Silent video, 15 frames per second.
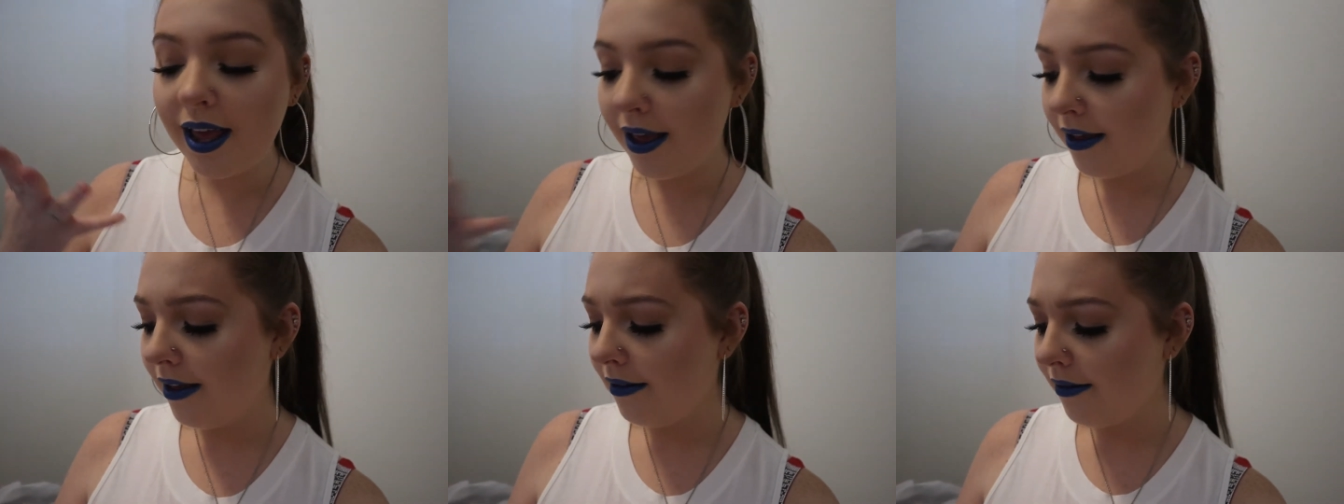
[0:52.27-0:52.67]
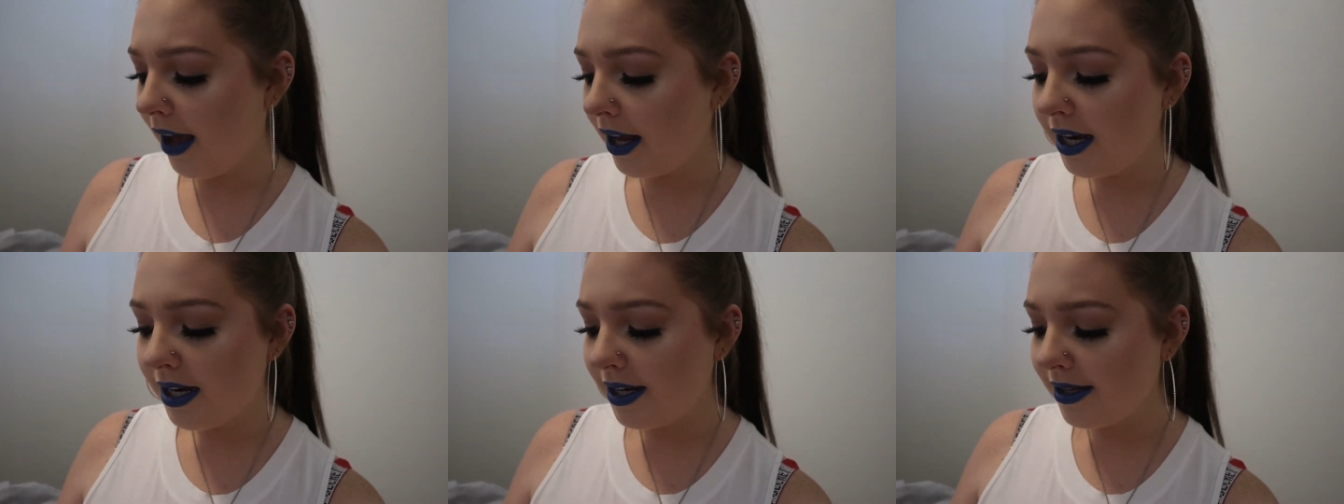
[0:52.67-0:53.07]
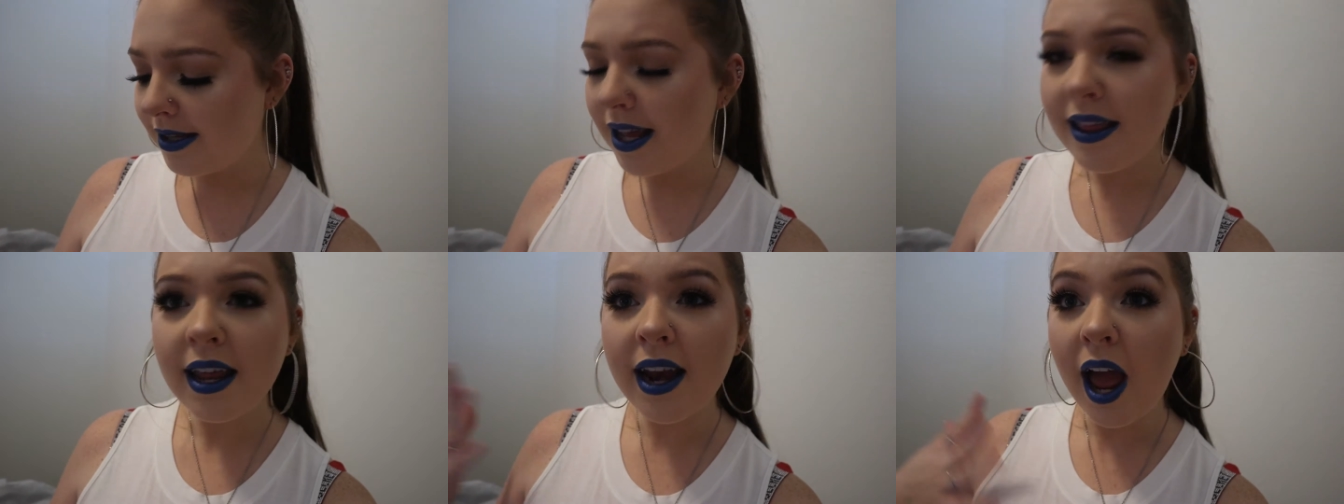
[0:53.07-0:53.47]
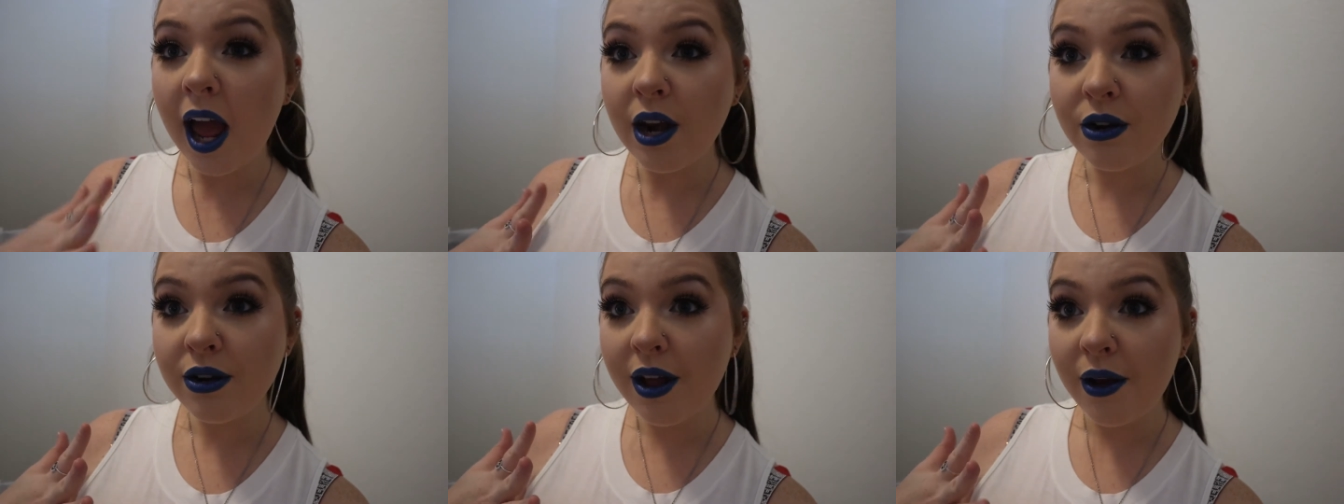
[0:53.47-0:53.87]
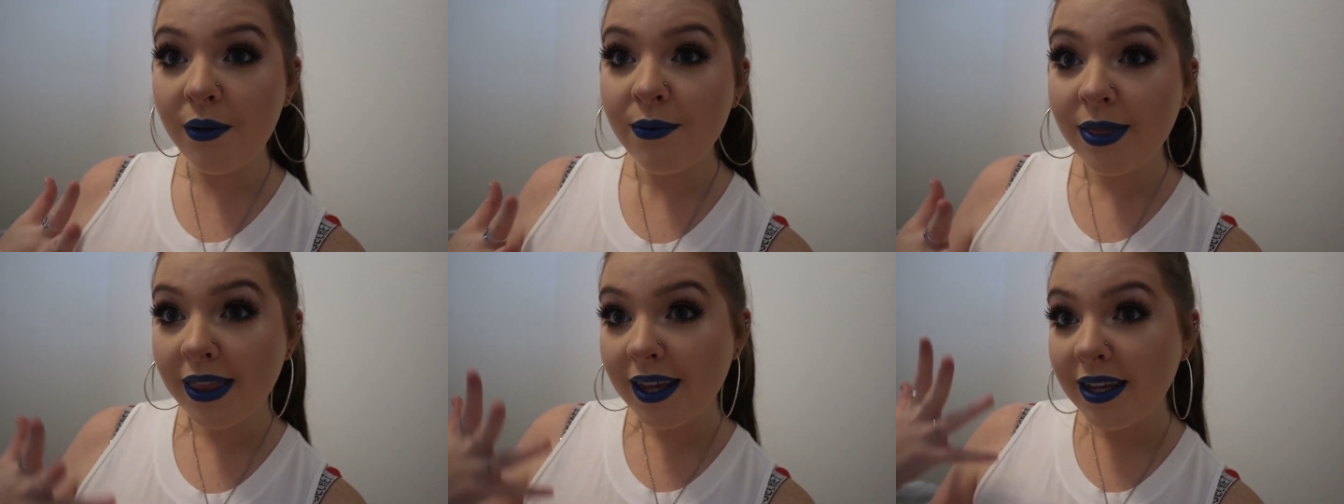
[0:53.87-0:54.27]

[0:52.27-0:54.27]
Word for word: If I didn't say that, I don't know.